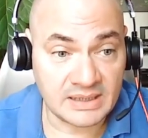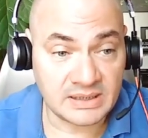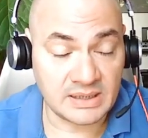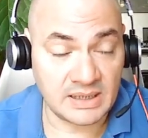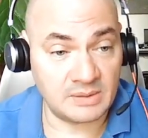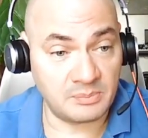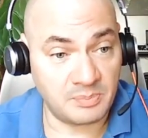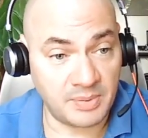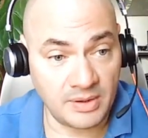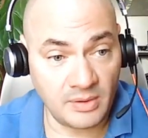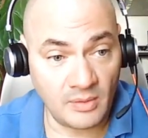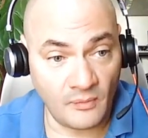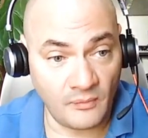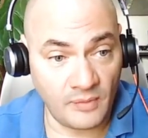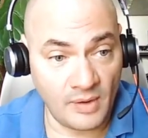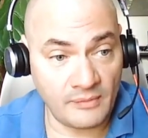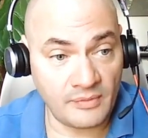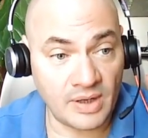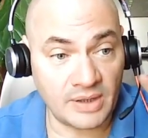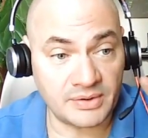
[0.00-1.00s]
and pay your
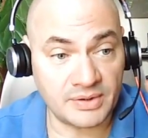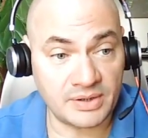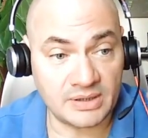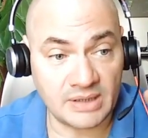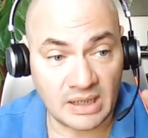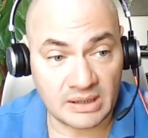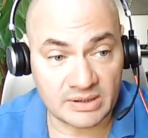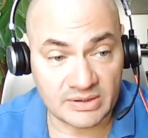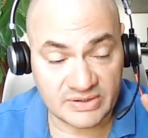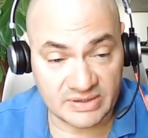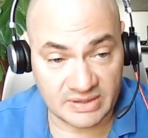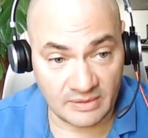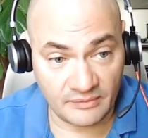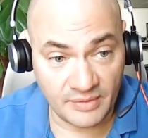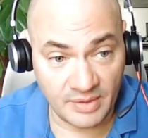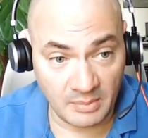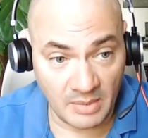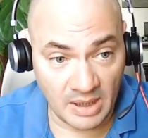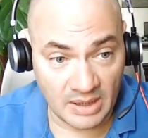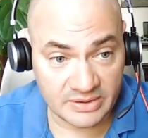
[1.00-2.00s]
$400 every
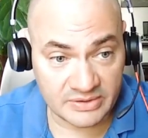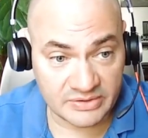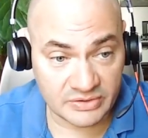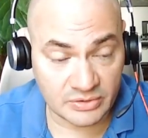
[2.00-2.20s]
month